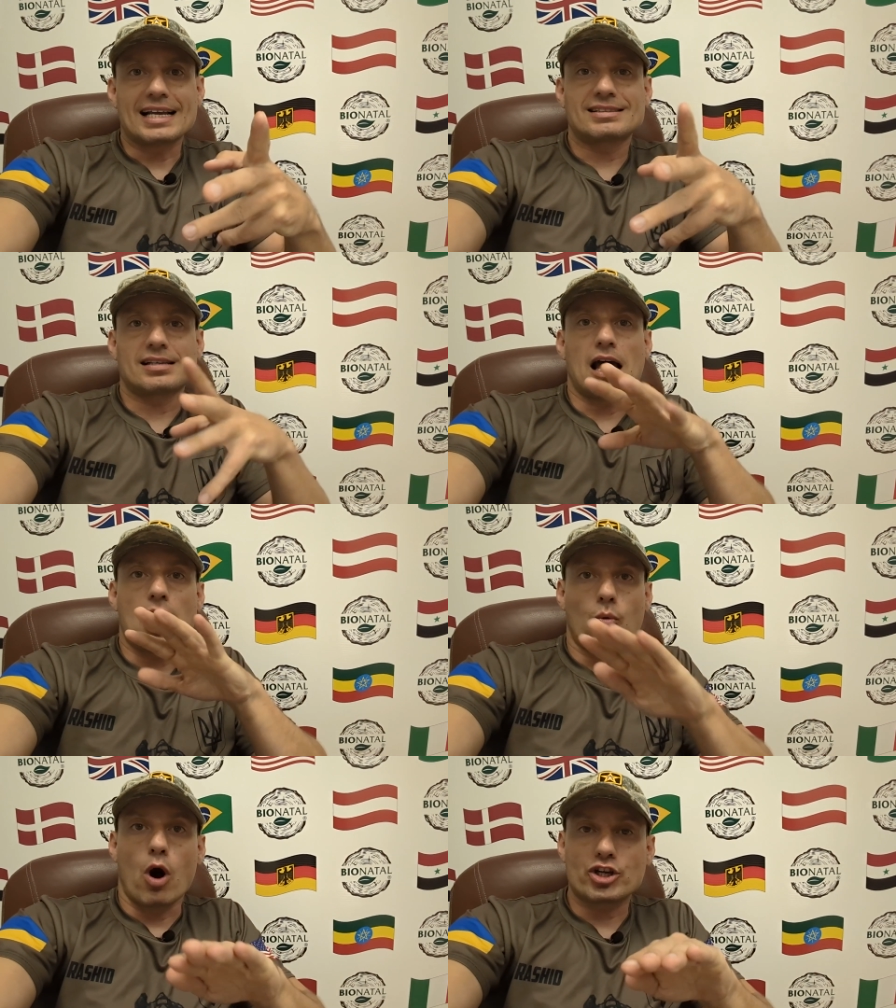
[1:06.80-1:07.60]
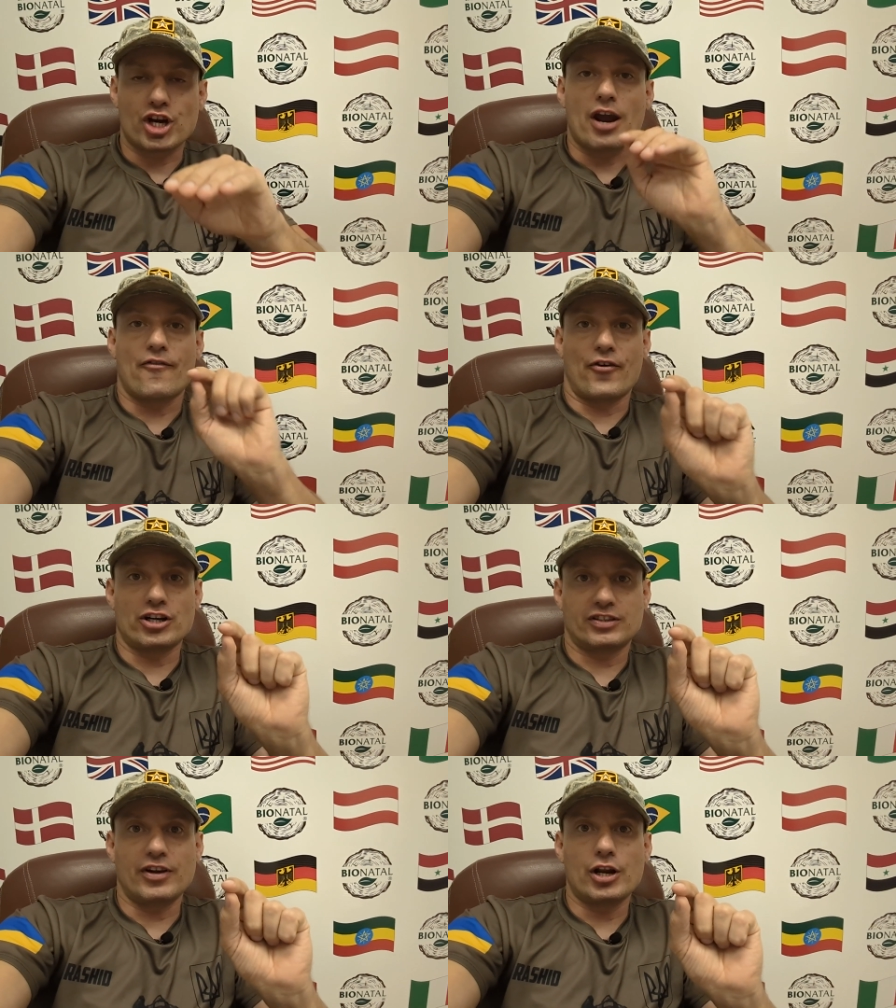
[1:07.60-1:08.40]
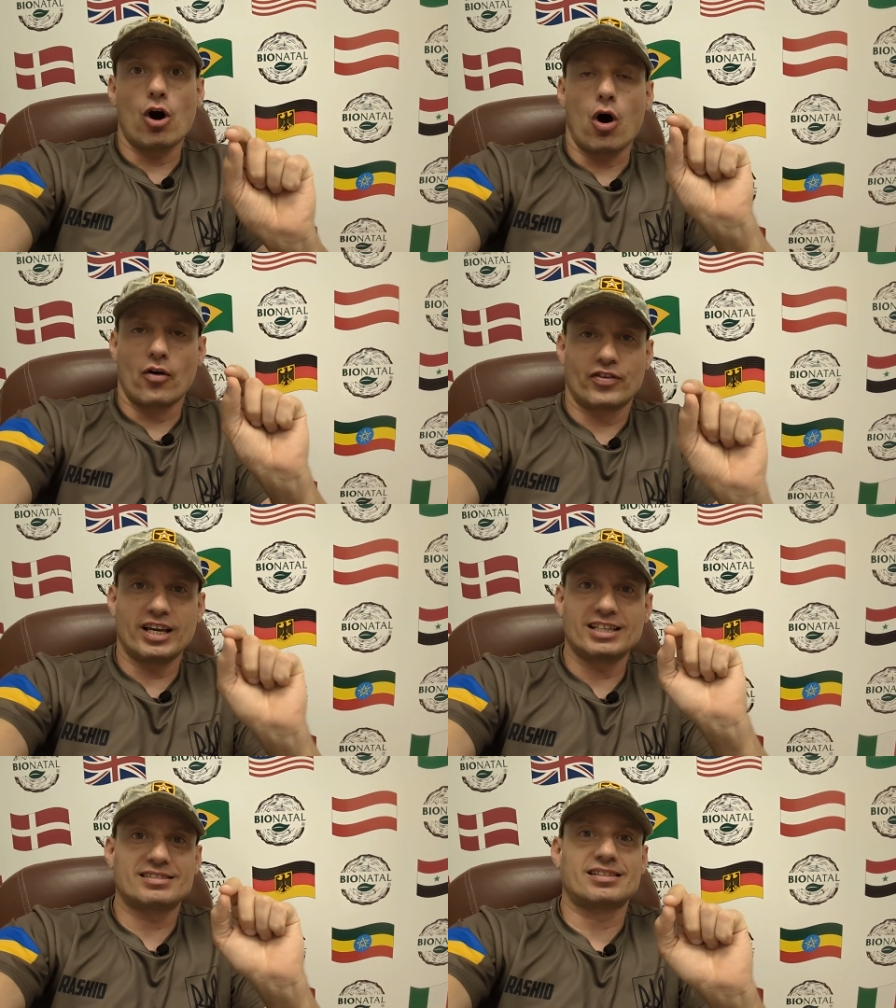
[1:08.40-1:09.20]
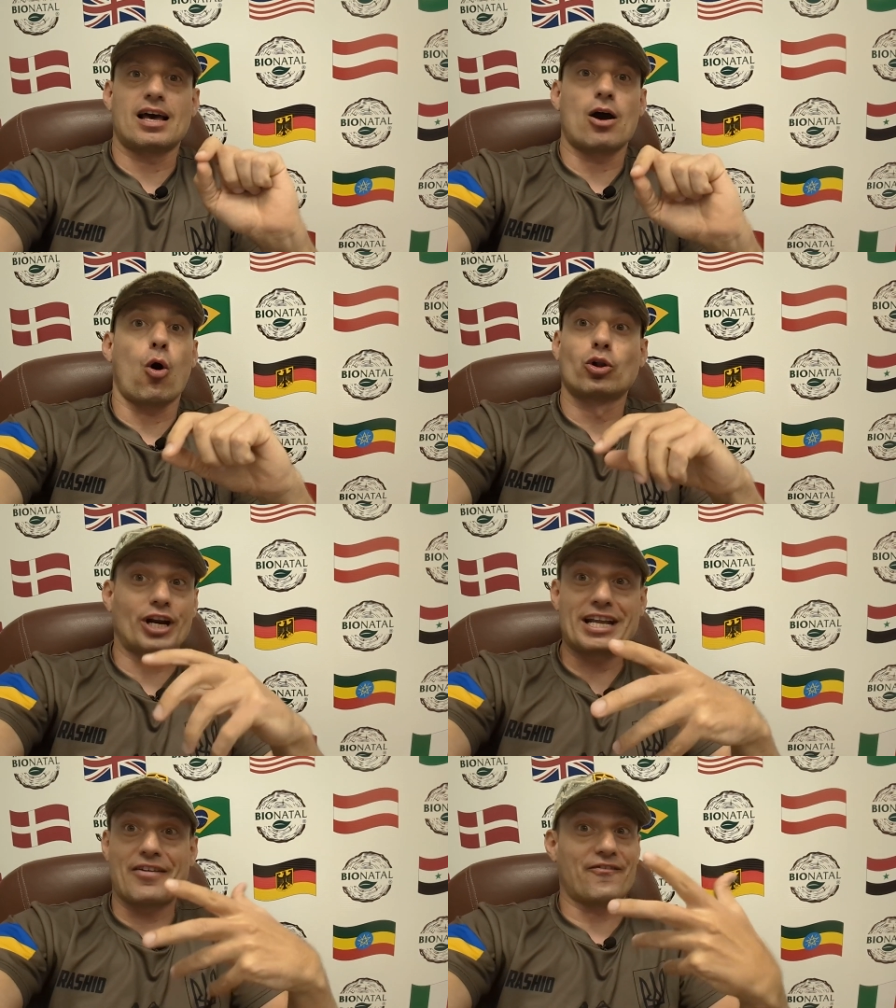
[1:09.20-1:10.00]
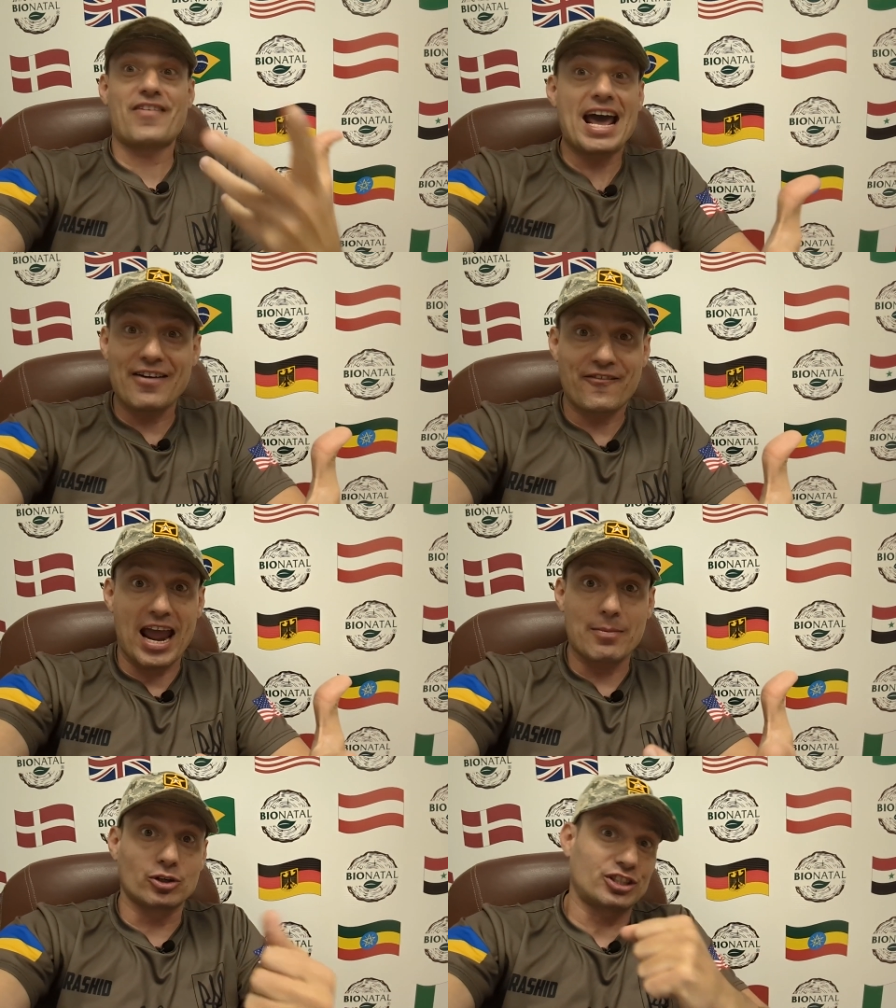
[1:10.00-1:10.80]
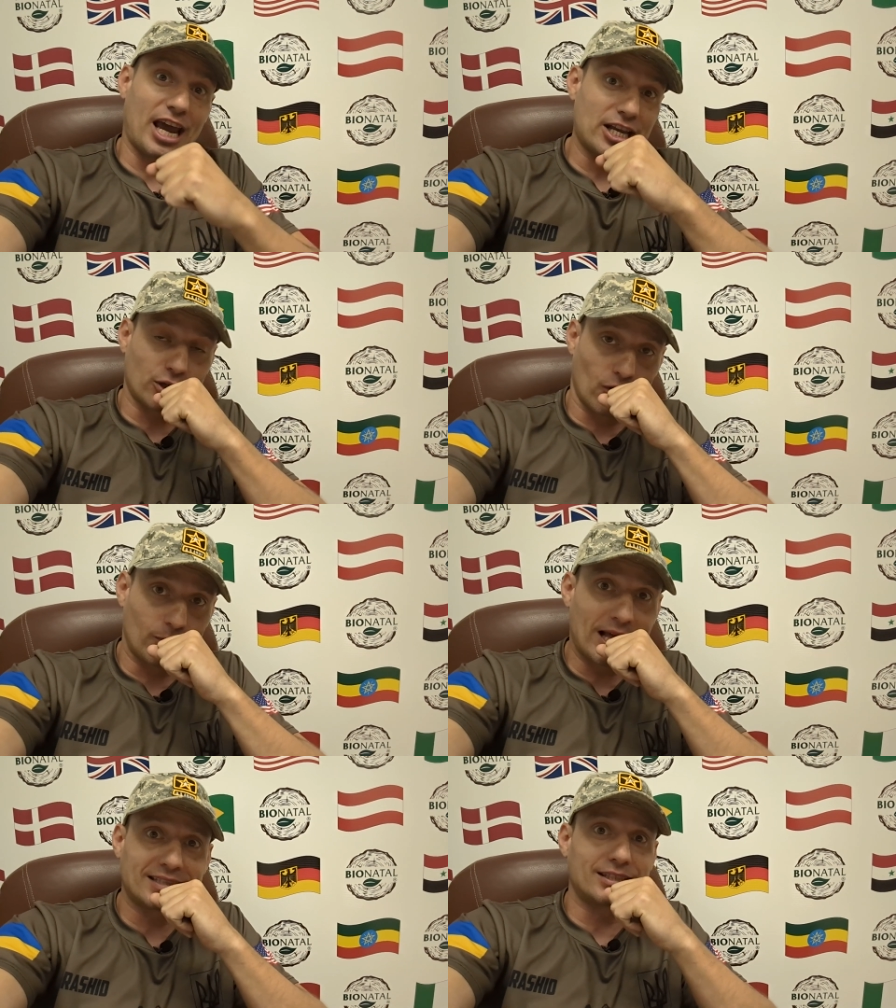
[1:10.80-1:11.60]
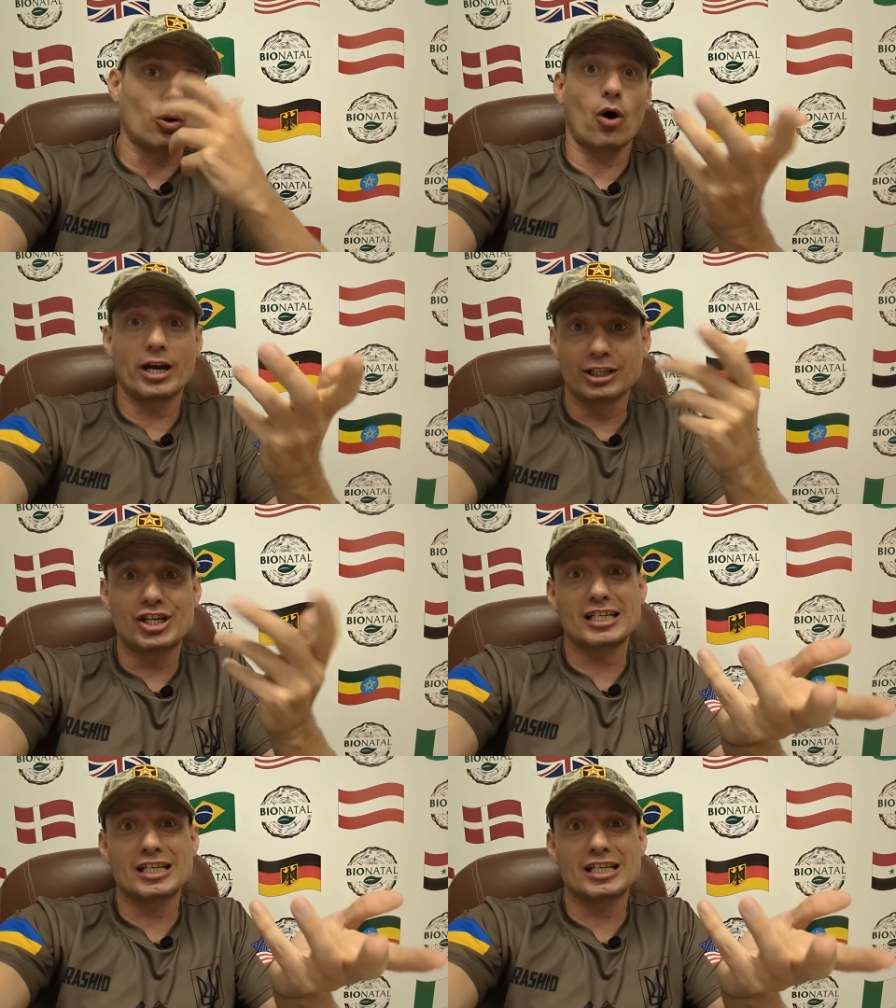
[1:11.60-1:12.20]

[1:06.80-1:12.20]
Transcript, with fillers: let's uh, watch a first video of this uh, already very famous hater of black seed oil.